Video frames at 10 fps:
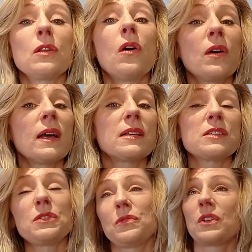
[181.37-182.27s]
long
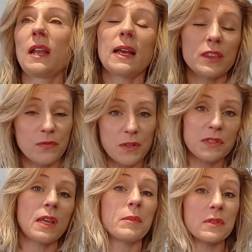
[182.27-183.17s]
as you collect the
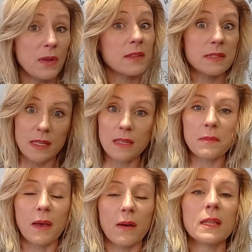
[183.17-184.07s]
first name as well as the
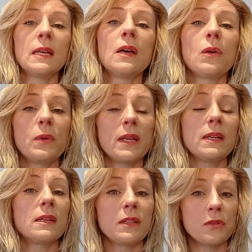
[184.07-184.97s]
email
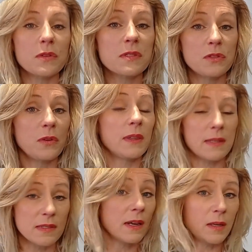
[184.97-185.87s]
when you're doing
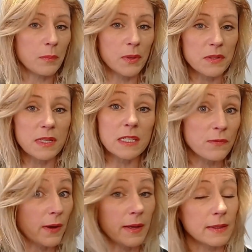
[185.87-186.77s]
that sign-up process
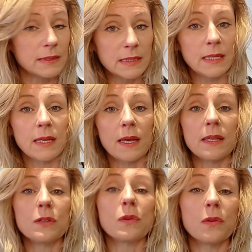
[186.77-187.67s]

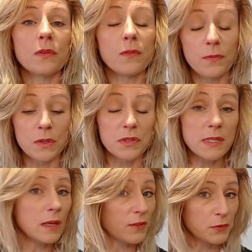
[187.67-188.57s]
via your
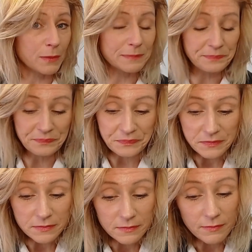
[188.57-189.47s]
sign-up form.
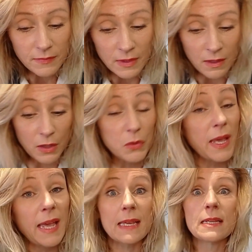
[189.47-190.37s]

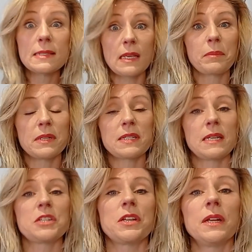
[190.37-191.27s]
Okay,
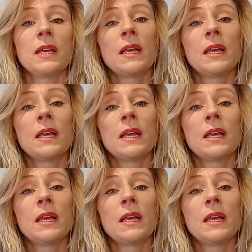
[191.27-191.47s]
segmentation.